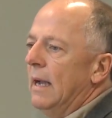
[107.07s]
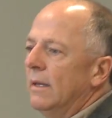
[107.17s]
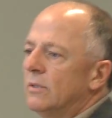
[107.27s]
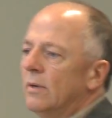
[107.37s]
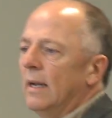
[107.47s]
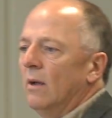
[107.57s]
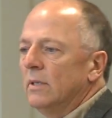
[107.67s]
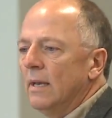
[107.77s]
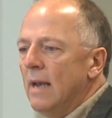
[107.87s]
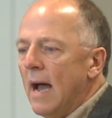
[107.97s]
That's turning out
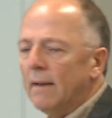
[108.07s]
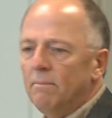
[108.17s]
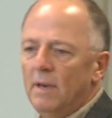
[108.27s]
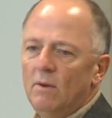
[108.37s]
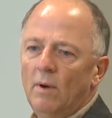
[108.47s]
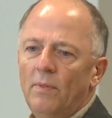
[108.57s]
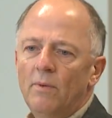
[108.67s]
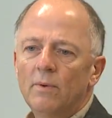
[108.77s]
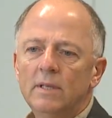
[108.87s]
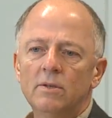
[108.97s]
to not be what
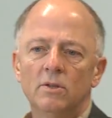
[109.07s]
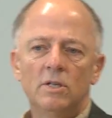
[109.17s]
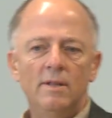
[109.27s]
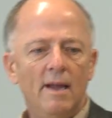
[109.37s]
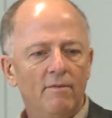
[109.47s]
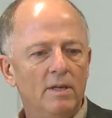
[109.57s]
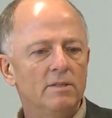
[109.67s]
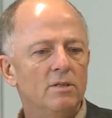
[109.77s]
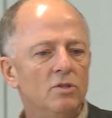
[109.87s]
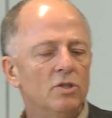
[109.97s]
the research and the
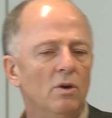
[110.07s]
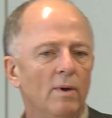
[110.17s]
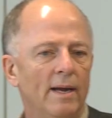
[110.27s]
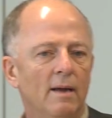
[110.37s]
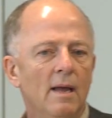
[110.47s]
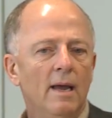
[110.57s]
evidence is showing.